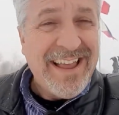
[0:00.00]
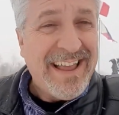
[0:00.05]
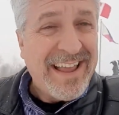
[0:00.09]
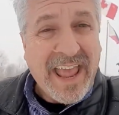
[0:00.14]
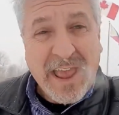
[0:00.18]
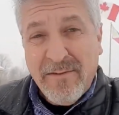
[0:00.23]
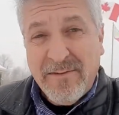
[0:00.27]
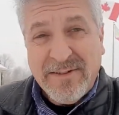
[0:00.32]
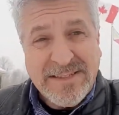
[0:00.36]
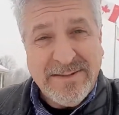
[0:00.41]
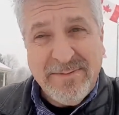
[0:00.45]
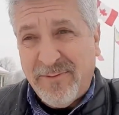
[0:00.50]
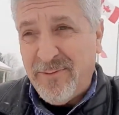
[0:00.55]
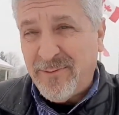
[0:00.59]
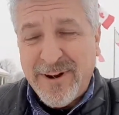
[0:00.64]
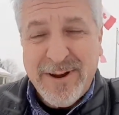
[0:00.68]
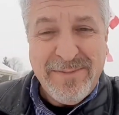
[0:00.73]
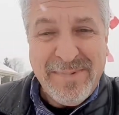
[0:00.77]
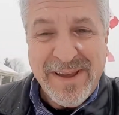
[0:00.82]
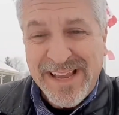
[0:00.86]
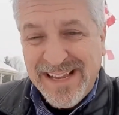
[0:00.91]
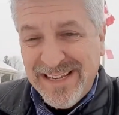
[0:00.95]
Gave us some
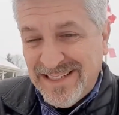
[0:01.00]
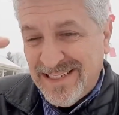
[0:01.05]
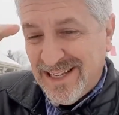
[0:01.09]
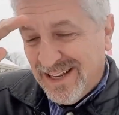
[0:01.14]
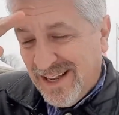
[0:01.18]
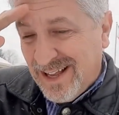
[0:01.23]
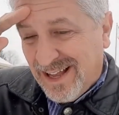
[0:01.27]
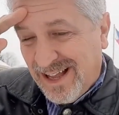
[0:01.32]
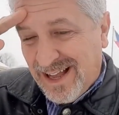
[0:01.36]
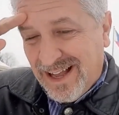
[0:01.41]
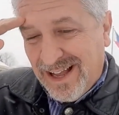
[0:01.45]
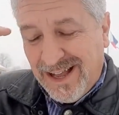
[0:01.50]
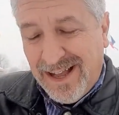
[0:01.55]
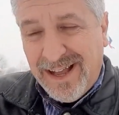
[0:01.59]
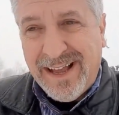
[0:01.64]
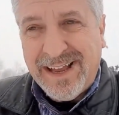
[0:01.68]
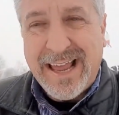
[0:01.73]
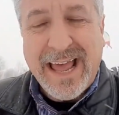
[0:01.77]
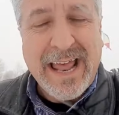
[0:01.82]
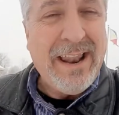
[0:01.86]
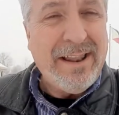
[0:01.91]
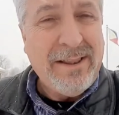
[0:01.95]
freebies.
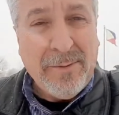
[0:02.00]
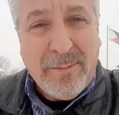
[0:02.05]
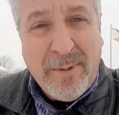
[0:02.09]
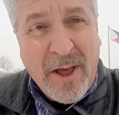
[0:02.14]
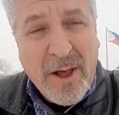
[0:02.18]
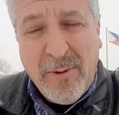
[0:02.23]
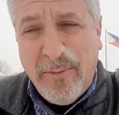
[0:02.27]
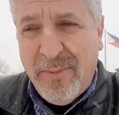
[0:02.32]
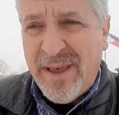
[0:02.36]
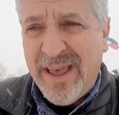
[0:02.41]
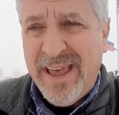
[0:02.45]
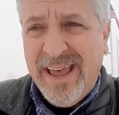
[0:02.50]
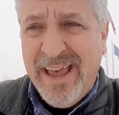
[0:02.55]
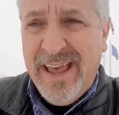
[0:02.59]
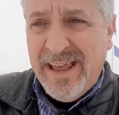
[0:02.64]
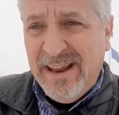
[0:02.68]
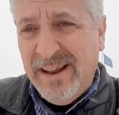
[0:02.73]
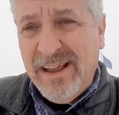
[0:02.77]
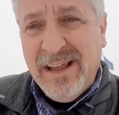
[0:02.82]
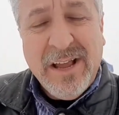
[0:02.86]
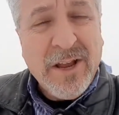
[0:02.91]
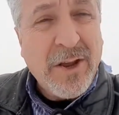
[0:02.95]
Uh, got a lapel
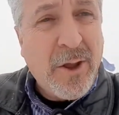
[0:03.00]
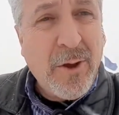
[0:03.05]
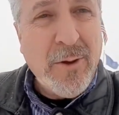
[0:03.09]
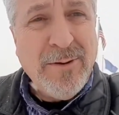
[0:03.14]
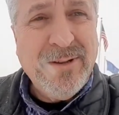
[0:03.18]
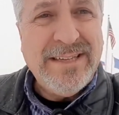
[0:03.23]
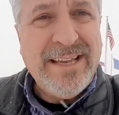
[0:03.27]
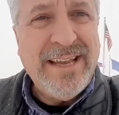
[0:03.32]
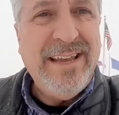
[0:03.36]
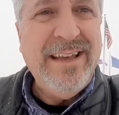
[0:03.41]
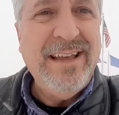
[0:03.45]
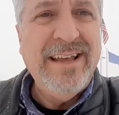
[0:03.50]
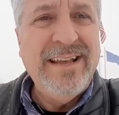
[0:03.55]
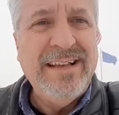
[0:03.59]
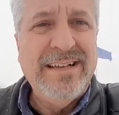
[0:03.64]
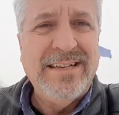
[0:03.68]
pin, koozie.